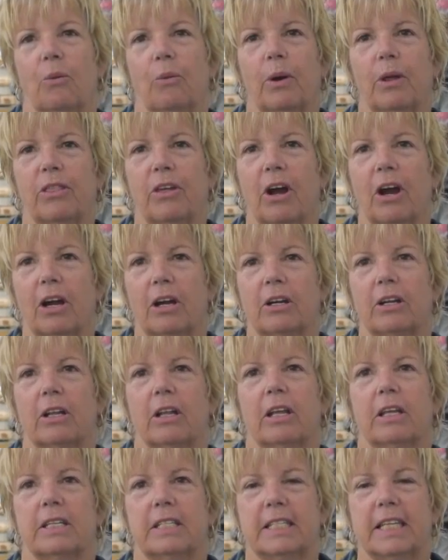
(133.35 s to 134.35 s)
with our
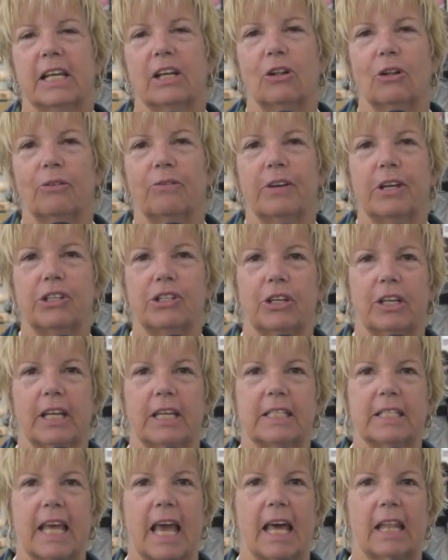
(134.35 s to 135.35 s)
single vision
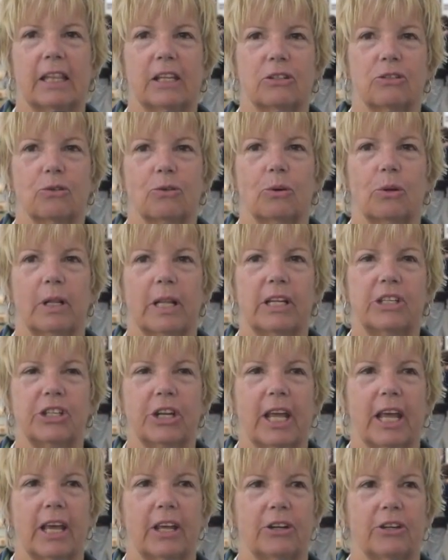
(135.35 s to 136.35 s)
as Catholic school
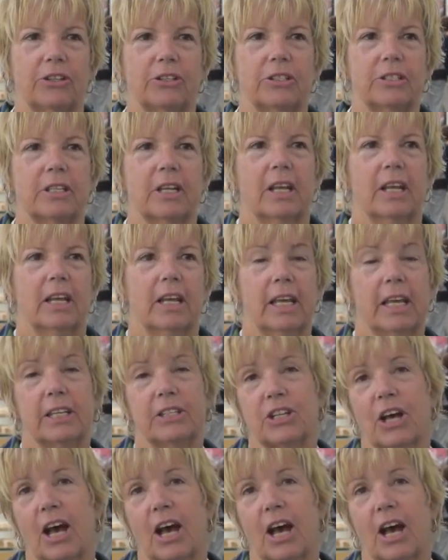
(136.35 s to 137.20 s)
educators is